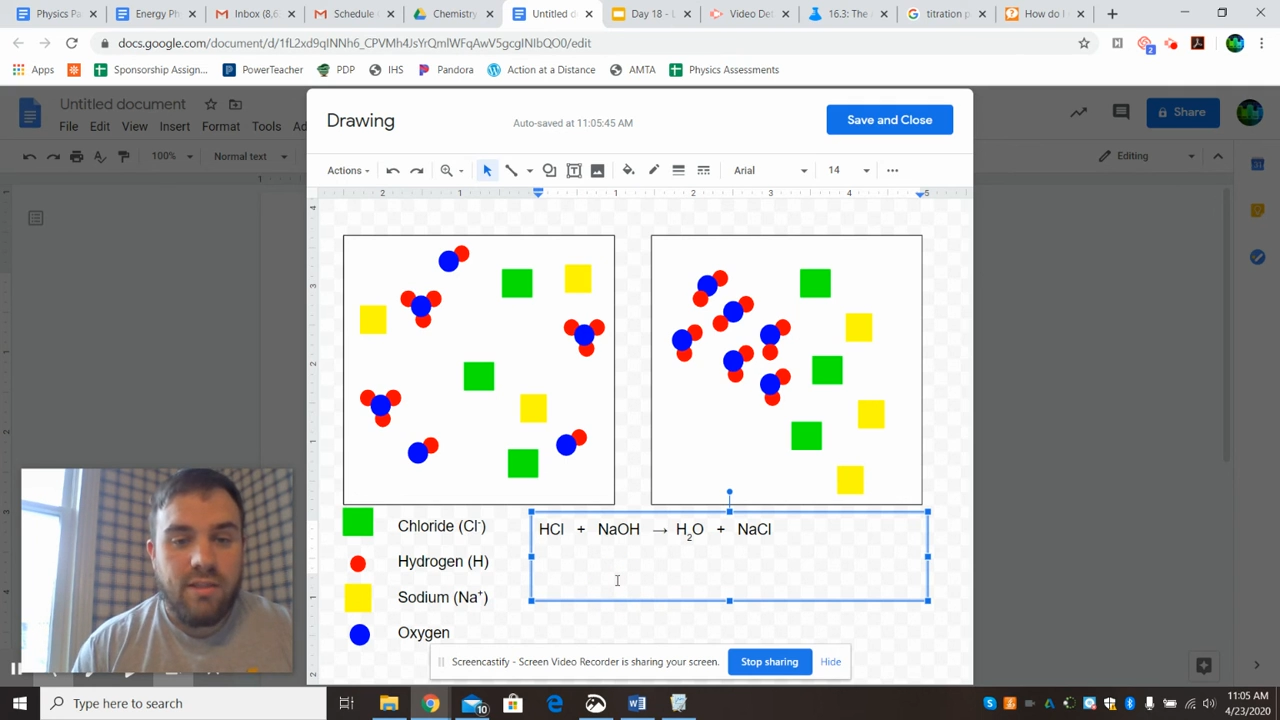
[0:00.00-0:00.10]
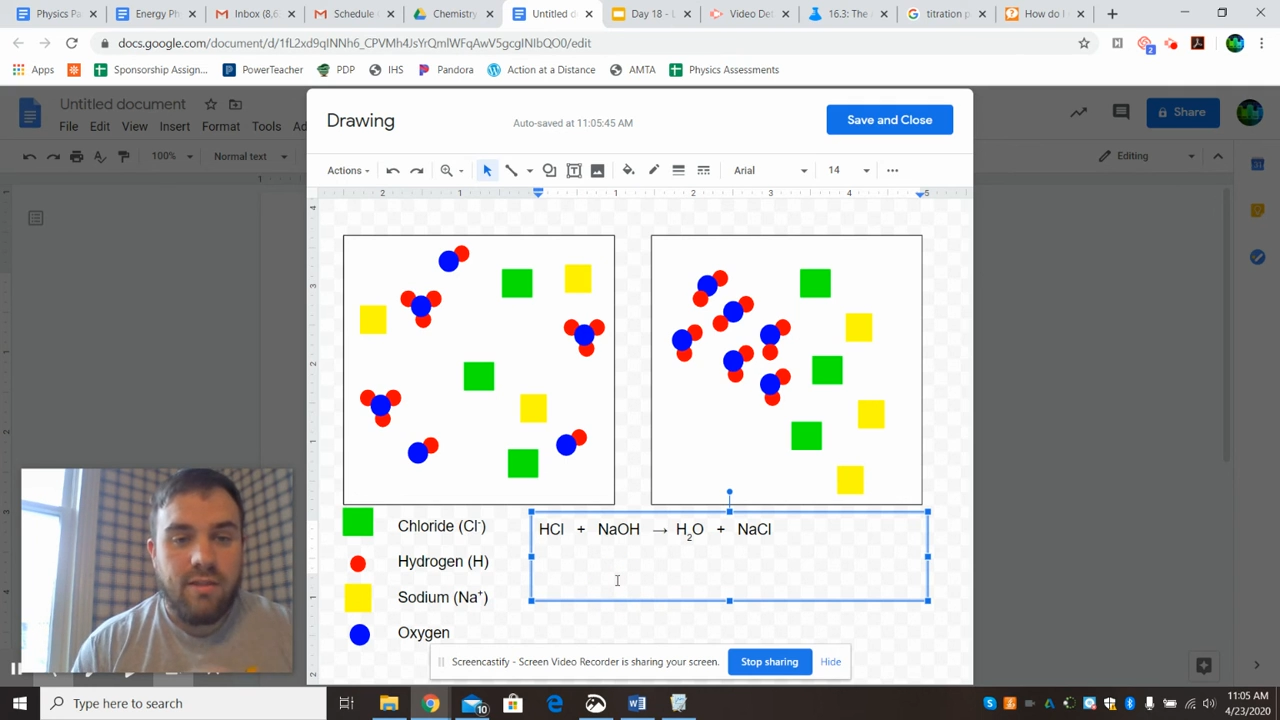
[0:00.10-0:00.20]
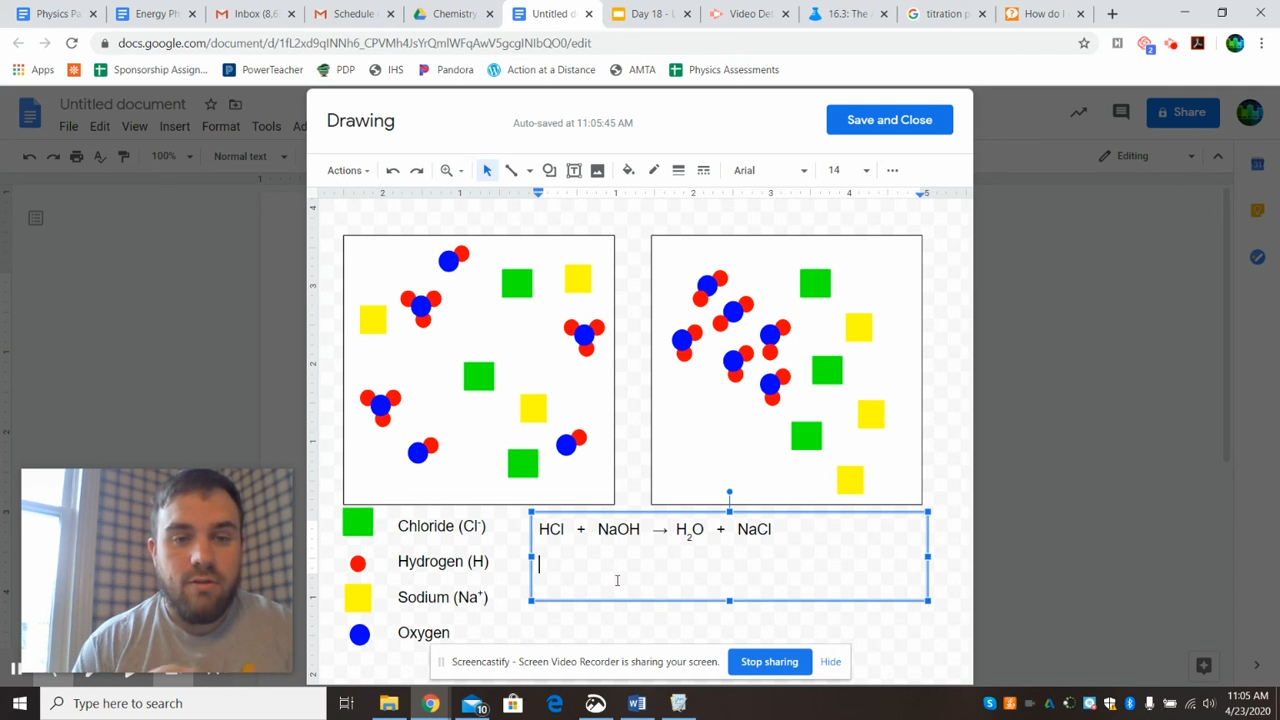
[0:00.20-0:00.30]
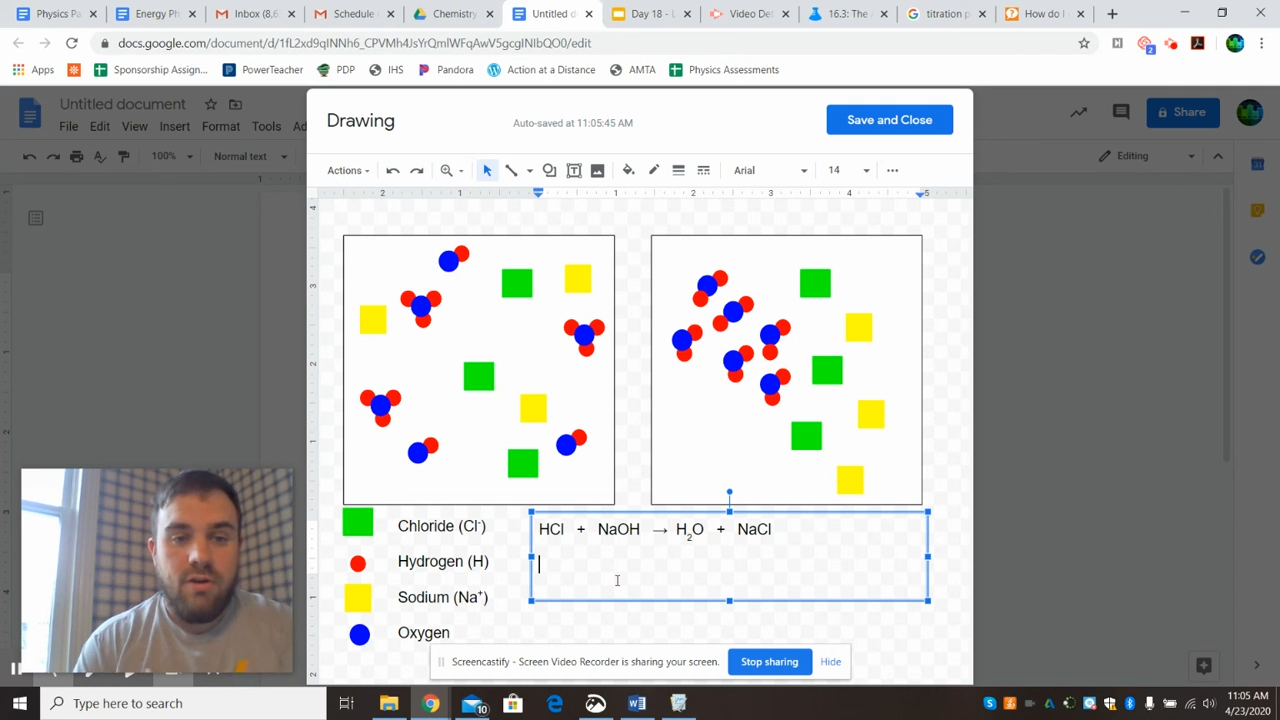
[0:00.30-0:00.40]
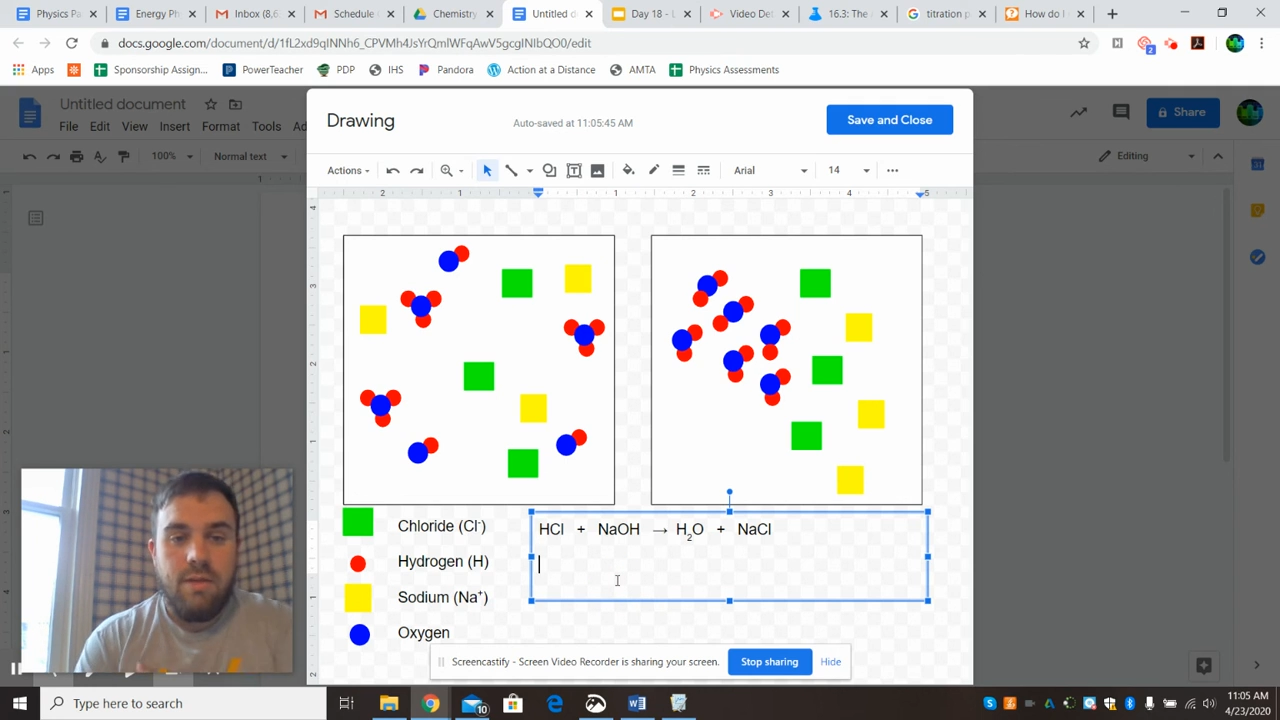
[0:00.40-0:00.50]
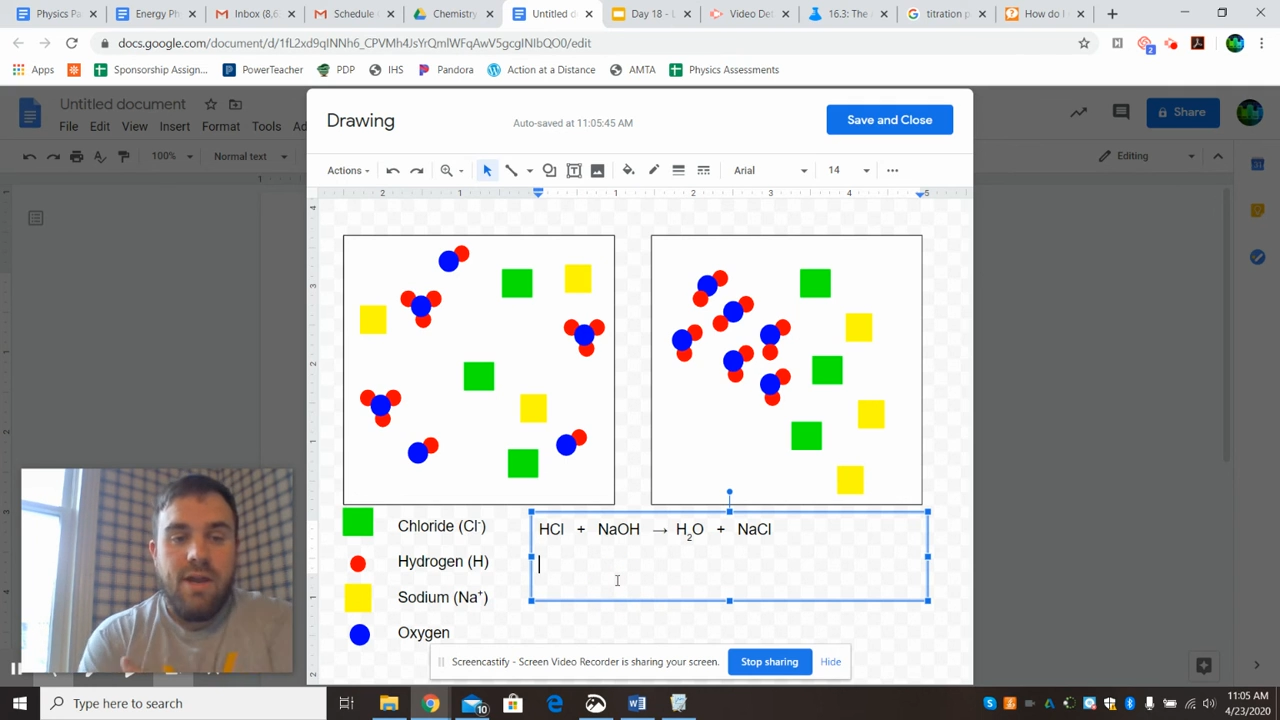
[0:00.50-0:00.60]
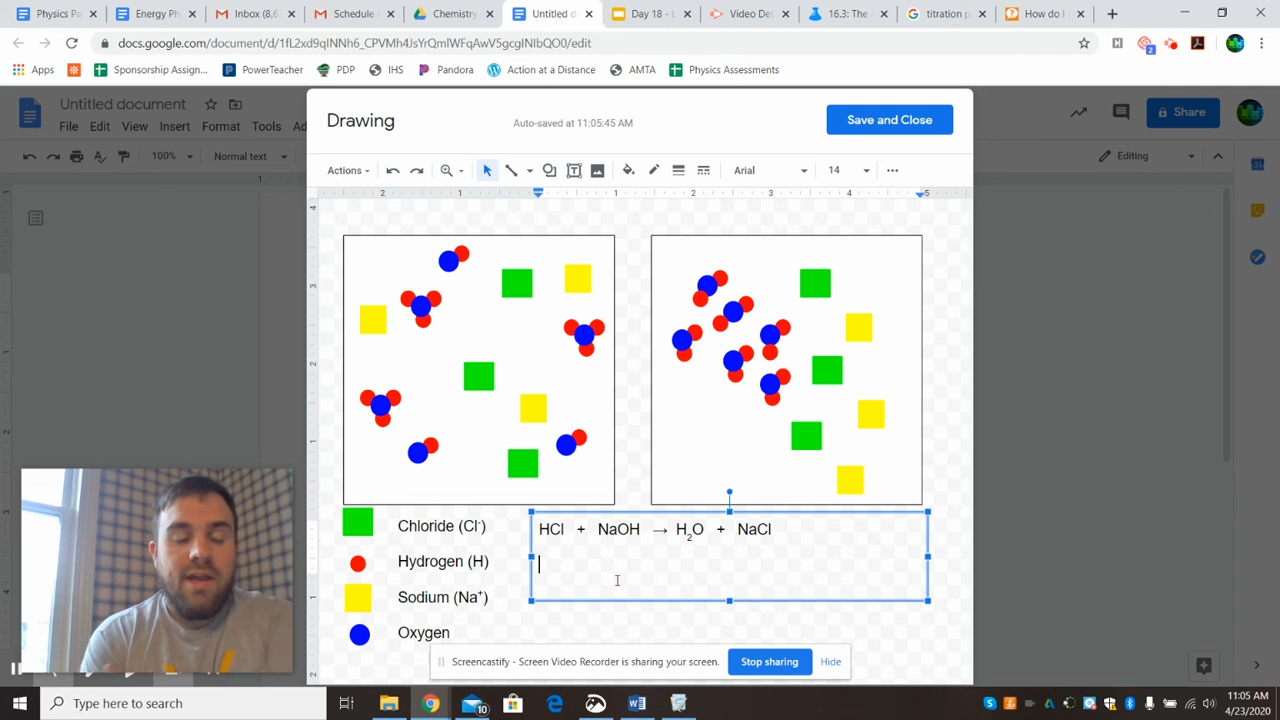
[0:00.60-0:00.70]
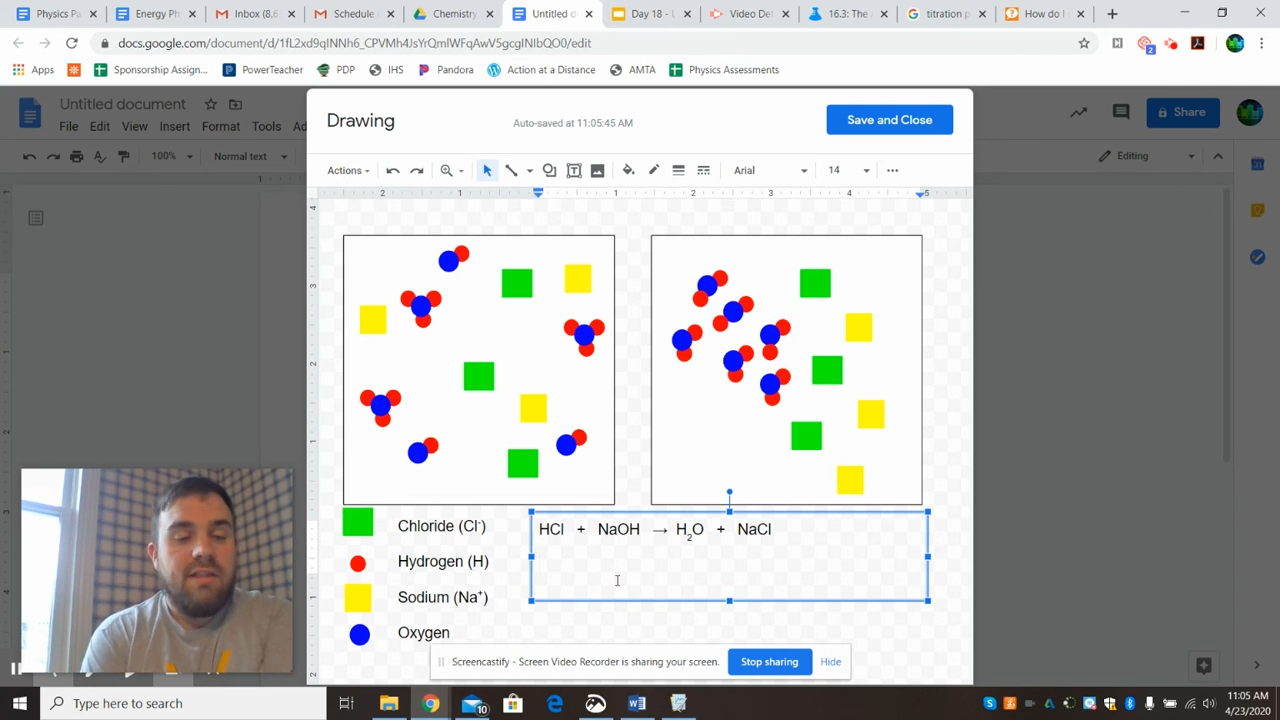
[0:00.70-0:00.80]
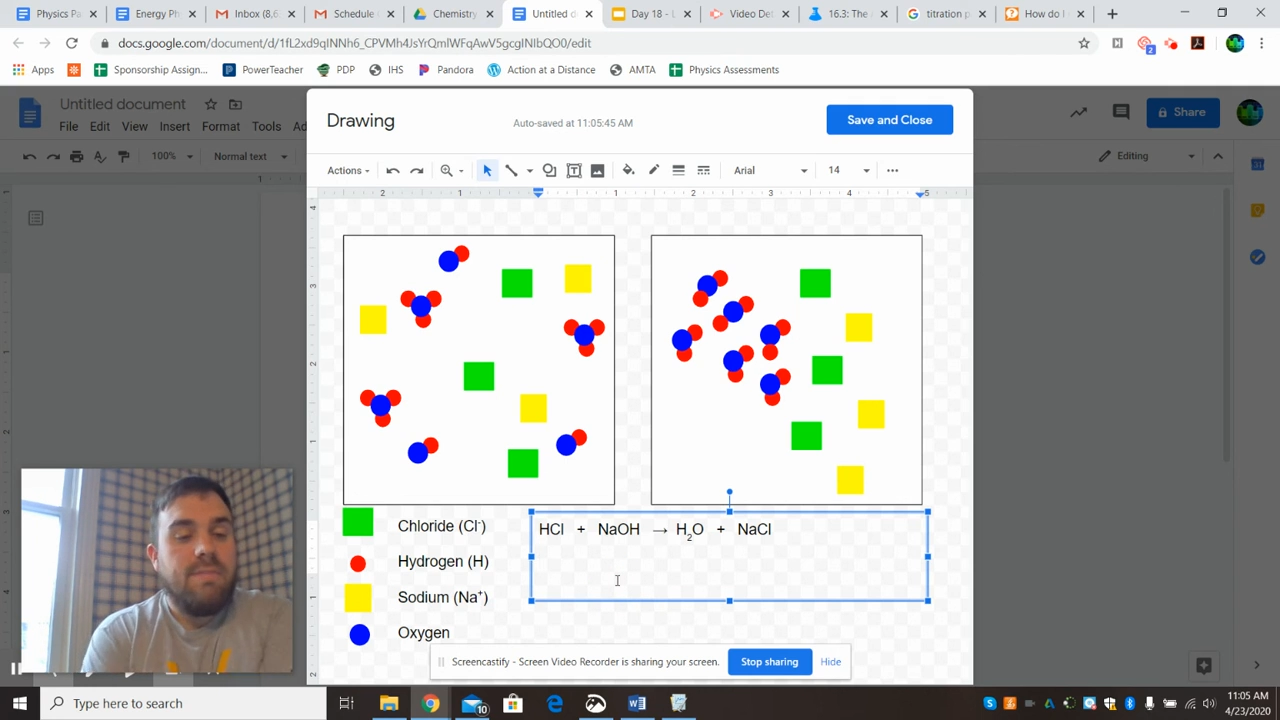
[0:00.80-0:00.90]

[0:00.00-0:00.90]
sodium ions